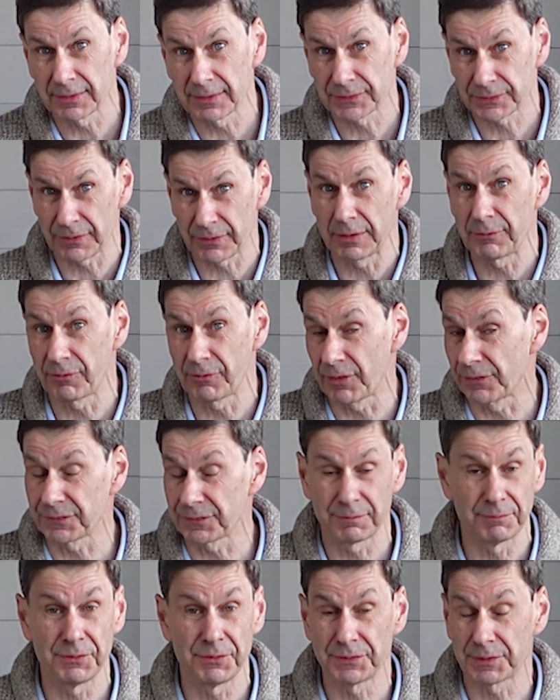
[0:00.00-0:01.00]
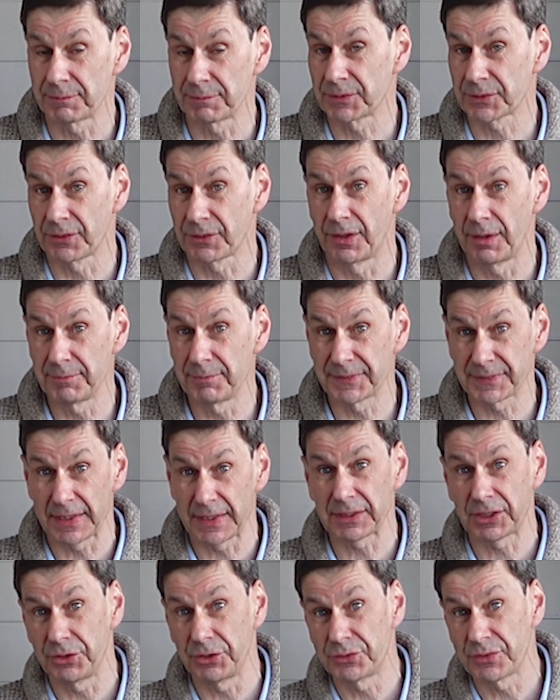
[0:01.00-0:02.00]
It's great we've got some new subscribers.
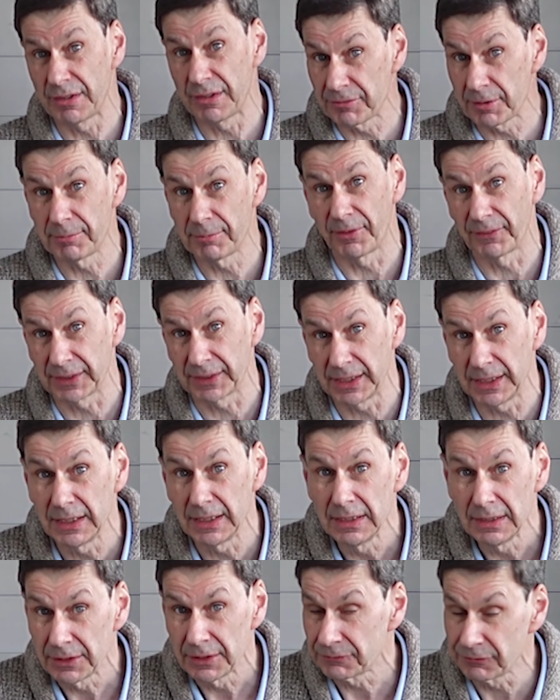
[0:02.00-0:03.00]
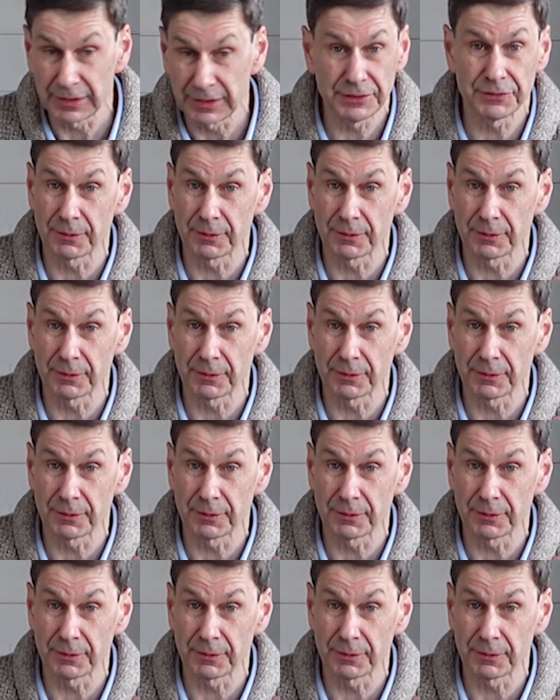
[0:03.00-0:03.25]
Thank you to everybody. Really